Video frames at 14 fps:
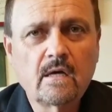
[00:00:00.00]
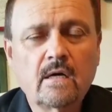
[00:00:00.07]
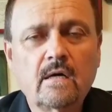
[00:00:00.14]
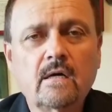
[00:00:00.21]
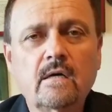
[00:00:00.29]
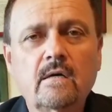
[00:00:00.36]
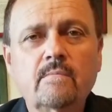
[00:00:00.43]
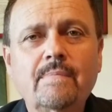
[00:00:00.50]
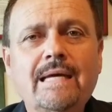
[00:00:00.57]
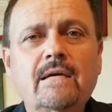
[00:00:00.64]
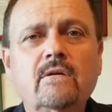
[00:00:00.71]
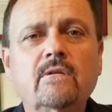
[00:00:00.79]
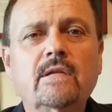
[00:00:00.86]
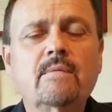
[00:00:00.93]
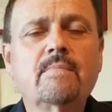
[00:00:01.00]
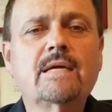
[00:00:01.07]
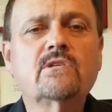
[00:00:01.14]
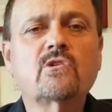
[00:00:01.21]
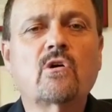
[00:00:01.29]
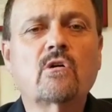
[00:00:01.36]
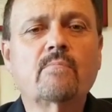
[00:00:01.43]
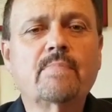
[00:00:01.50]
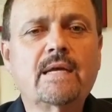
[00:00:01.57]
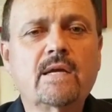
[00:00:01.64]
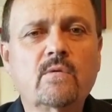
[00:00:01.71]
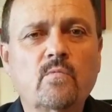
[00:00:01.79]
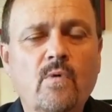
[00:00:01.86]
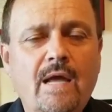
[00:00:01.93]
uh, male inmates are
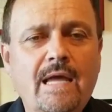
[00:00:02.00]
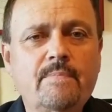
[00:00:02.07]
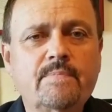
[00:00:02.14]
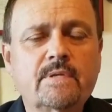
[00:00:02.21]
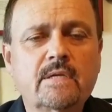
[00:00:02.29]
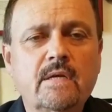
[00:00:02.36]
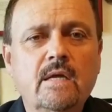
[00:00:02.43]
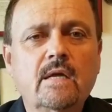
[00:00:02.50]
being raped